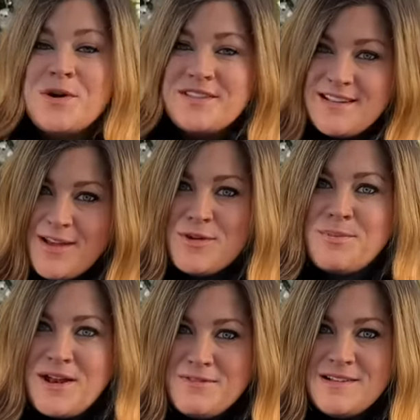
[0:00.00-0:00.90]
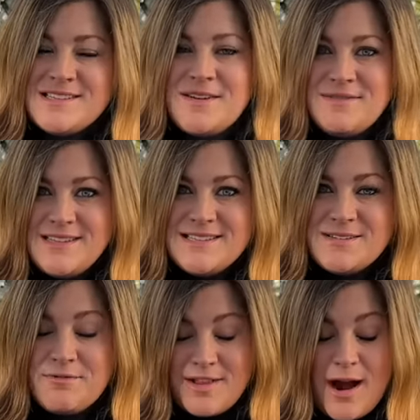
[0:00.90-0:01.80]
of the other benefits of these
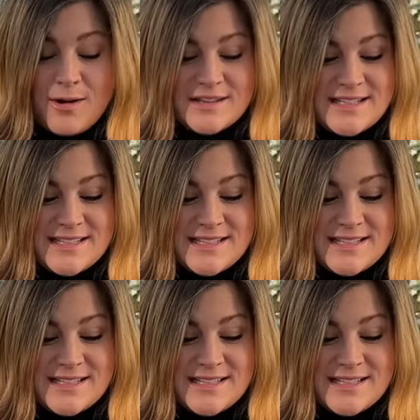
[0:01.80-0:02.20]
flowers,